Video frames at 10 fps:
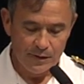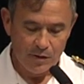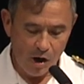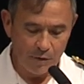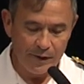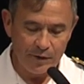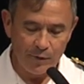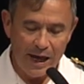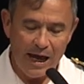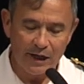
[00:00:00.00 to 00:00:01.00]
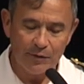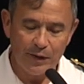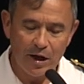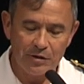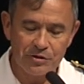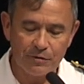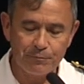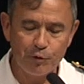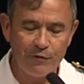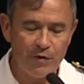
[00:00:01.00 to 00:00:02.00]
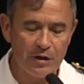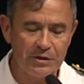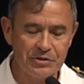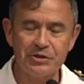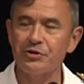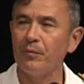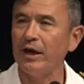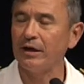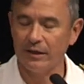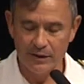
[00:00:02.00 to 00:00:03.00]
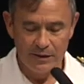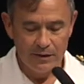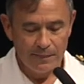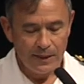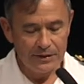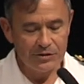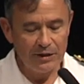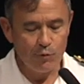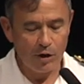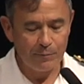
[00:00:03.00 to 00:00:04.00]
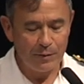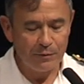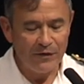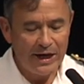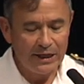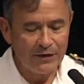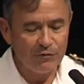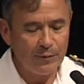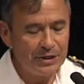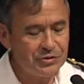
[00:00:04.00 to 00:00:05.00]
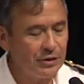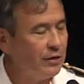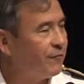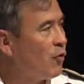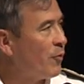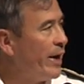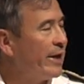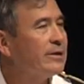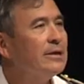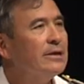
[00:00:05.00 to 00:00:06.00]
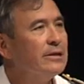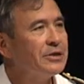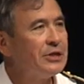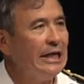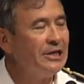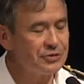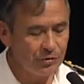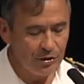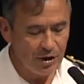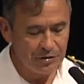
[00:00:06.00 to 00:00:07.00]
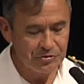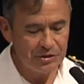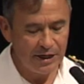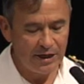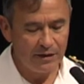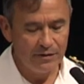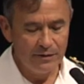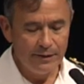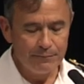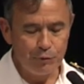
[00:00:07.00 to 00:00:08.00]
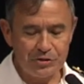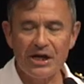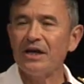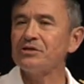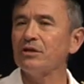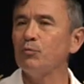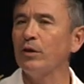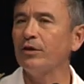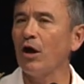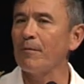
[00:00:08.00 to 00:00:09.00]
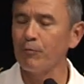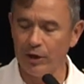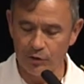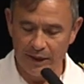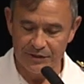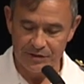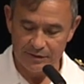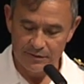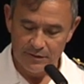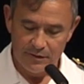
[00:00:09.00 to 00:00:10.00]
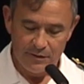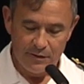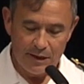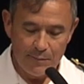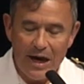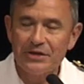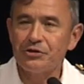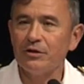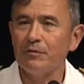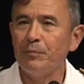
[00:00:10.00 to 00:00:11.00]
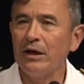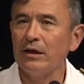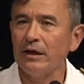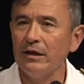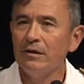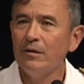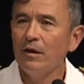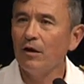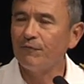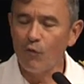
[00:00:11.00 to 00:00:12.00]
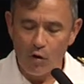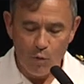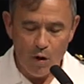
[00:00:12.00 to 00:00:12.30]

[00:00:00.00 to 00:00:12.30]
Augmented reality may also improve our decision making and teamwork by providing information in a format that's easier to understand precisely when the operator needs it. Imagine the ability of four